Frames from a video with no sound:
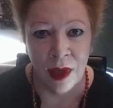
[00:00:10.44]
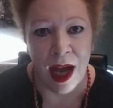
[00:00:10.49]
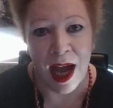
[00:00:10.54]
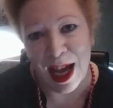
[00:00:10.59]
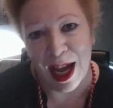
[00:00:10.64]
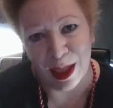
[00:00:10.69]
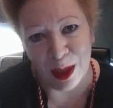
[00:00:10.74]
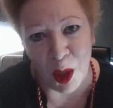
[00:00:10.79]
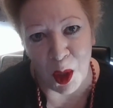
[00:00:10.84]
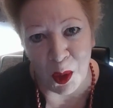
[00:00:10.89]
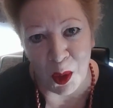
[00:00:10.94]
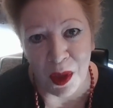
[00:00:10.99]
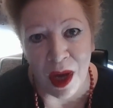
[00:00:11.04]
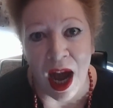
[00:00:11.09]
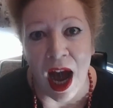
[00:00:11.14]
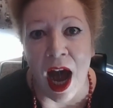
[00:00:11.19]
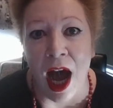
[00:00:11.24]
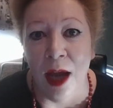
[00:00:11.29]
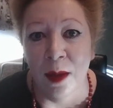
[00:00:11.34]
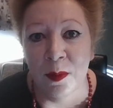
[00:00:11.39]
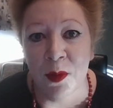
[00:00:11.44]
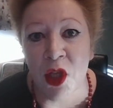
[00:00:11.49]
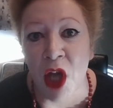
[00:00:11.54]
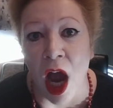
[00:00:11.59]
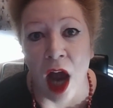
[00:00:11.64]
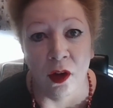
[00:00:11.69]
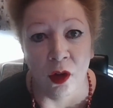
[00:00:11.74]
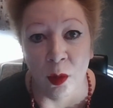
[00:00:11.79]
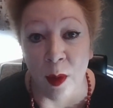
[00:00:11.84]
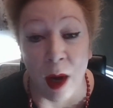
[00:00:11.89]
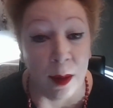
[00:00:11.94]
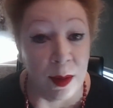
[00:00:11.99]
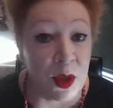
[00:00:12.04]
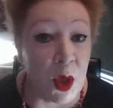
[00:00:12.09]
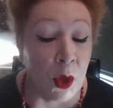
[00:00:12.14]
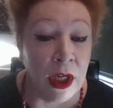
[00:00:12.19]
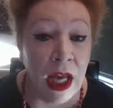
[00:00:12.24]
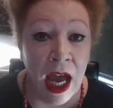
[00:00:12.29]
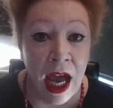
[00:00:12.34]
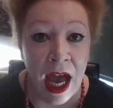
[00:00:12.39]
Hello, I'm Tara
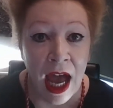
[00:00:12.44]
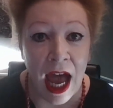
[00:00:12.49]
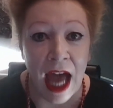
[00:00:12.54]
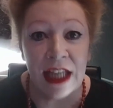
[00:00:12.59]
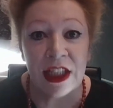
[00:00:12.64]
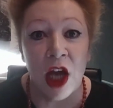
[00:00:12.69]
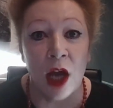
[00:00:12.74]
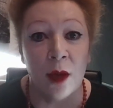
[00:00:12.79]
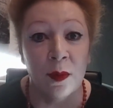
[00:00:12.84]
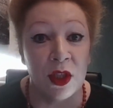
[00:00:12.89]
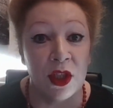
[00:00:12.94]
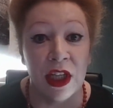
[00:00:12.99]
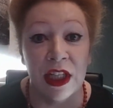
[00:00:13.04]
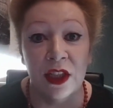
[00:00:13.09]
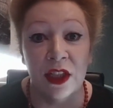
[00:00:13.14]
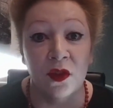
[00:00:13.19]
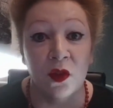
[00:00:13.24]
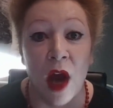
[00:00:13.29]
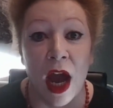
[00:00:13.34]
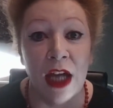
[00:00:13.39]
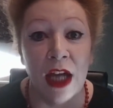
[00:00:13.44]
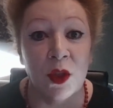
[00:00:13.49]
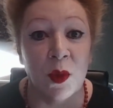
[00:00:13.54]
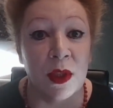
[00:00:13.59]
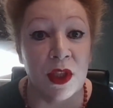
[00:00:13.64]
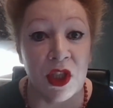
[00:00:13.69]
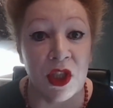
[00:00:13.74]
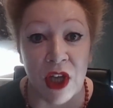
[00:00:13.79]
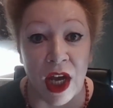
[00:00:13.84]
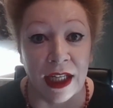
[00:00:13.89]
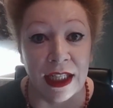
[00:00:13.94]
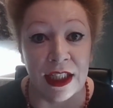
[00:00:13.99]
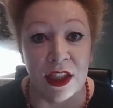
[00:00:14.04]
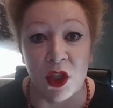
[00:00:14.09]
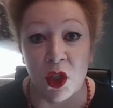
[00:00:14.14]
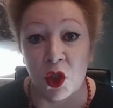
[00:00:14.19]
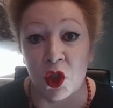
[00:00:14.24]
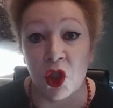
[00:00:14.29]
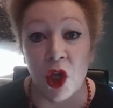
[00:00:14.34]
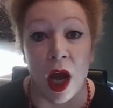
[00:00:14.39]
Brabazon, and I'm the Dean of Graduate Studies
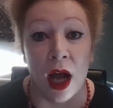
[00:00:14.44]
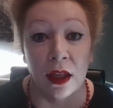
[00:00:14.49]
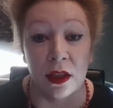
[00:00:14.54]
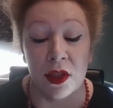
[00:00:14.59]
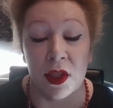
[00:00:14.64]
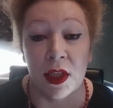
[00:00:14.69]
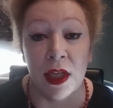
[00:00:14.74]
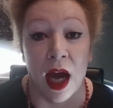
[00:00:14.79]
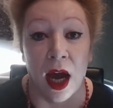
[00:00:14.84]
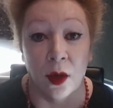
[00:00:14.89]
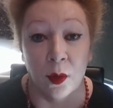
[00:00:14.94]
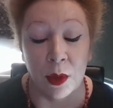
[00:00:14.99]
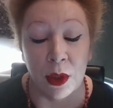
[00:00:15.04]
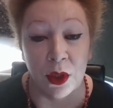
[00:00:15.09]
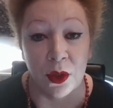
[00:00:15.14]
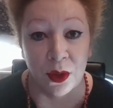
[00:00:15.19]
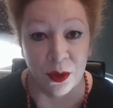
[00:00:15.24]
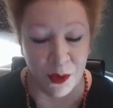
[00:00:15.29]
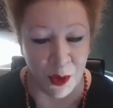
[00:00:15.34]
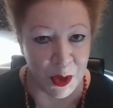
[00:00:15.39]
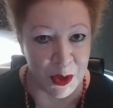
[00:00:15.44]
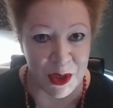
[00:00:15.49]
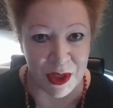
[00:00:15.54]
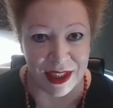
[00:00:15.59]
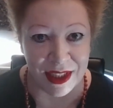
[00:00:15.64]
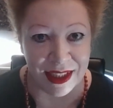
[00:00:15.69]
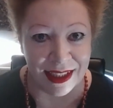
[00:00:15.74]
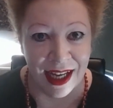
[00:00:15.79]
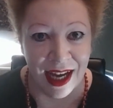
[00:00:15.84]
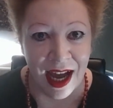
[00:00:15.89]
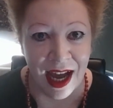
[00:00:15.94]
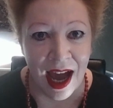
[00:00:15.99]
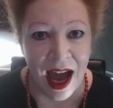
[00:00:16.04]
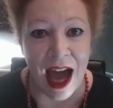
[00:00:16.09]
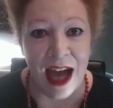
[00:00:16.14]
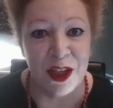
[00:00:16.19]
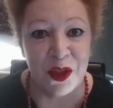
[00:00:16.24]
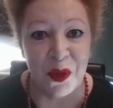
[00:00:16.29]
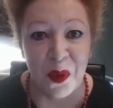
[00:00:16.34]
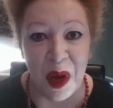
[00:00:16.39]
at Charles Darwin University,
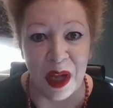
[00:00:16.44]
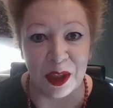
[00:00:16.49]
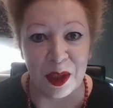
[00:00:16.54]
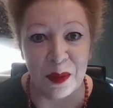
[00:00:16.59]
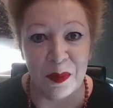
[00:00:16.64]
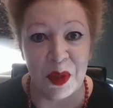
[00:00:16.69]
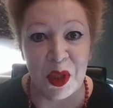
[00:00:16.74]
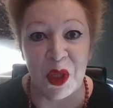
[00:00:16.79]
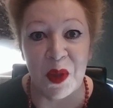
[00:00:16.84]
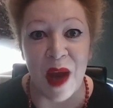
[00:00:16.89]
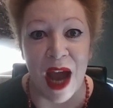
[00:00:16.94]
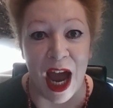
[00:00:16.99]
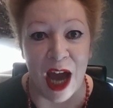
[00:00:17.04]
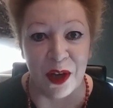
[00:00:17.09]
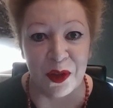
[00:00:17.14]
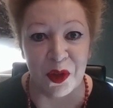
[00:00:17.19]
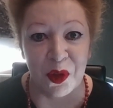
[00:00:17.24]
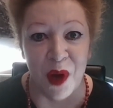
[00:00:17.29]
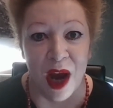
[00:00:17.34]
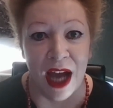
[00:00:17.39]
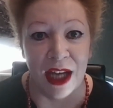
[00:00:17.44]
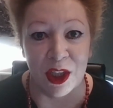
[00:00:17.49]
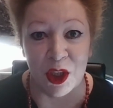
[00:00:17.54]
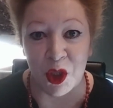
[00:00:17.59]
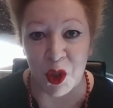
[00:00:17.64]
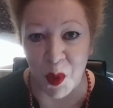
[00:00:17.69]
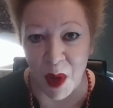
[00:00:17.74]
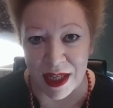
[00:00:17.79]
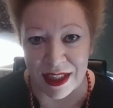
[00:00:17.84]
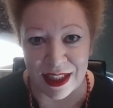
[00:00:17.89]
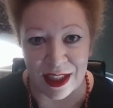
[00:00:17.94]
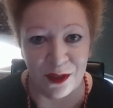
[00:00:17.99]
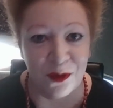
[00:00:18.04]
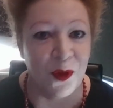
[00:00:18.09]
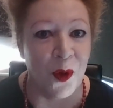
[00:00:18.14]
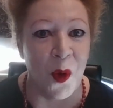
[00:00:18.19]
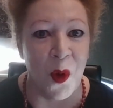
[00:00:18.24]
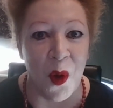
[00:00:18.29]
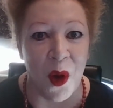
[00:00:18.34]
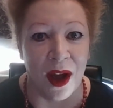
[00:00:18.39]
and welcome to Outrider
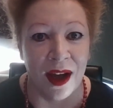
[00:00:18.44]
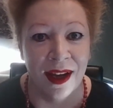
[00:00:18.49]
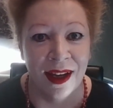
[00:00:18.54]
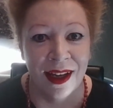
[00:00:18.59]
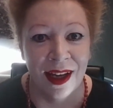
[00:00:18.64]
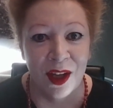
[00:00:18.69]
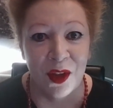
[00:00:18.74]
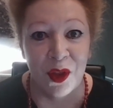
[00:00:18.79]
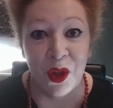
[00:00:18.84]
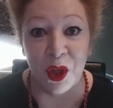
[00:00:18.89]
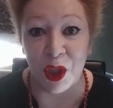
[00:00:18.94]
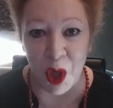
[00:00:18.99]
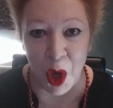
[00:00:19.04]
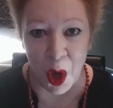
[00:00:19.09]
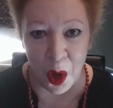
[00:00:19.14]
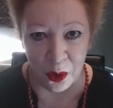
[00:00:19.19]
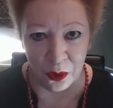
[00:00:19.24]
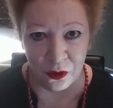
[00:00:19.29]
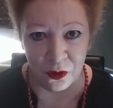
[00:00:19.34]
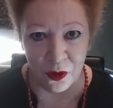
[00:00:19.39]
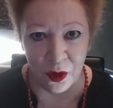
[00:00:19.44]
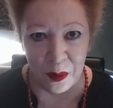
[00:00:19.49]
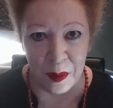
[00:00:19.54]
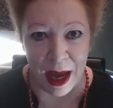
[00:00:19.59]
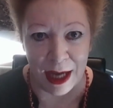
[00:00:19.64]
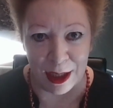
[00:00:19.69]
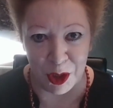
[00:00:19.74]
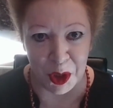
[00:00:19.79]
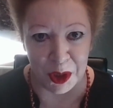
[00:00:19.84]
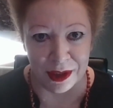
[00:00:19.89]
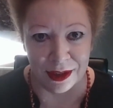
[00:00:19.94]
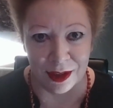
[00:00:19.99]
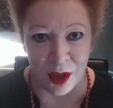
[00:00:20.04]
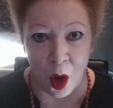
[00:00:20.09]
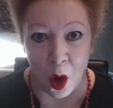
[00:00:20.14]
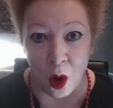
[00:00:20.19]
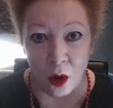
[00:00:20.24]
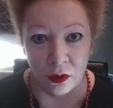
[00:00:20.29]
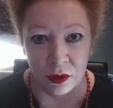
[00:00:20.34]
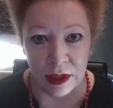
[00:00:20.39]
24, the confirmation
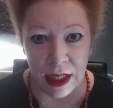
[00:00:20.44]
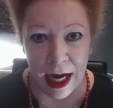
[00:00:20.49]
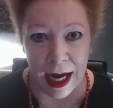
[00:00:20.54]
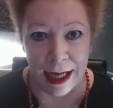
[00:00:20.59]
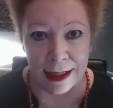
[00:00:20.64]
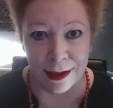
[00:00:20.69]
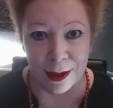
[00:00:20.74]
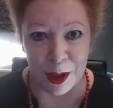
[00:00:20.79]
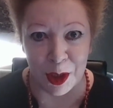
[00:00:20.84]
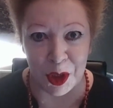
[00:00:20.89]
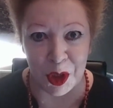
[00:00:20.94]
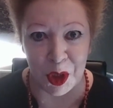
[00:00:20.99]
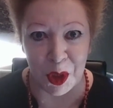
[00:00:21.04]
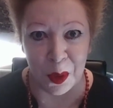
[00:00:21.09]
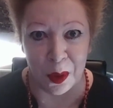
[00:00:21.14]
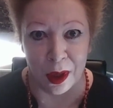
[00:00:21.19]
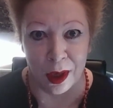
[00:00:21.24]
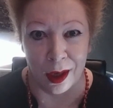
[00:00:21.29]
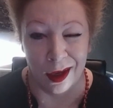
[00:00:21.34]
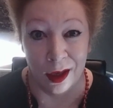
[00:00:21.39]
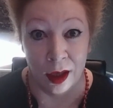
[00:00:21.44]
of candidature.